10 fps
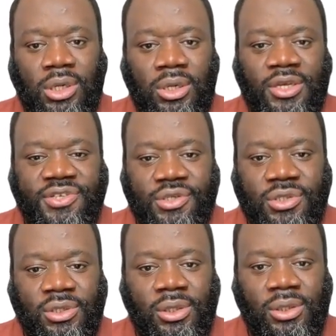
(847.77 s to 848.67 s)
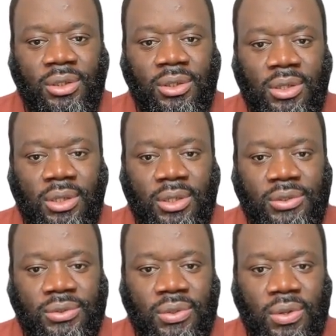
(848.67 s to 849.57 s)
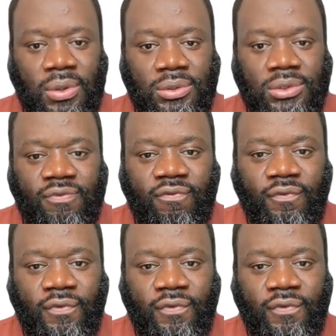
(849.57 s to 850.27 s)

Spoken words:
essentially is got